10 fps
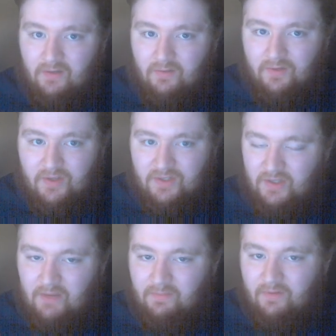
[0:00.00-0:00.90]
this
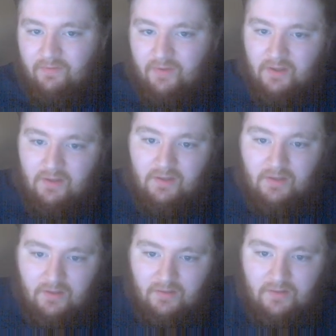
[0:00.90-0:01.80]
type of thing
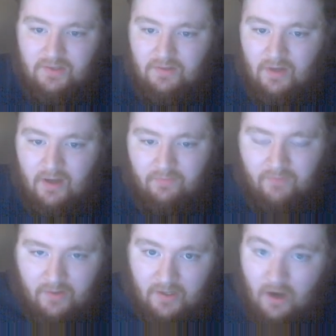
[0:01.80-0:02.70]
is not
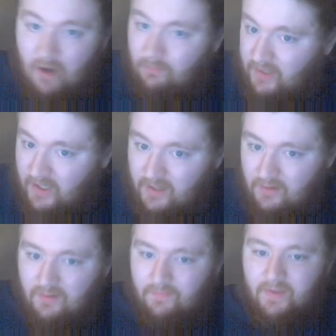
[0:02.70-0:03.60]
very complicated.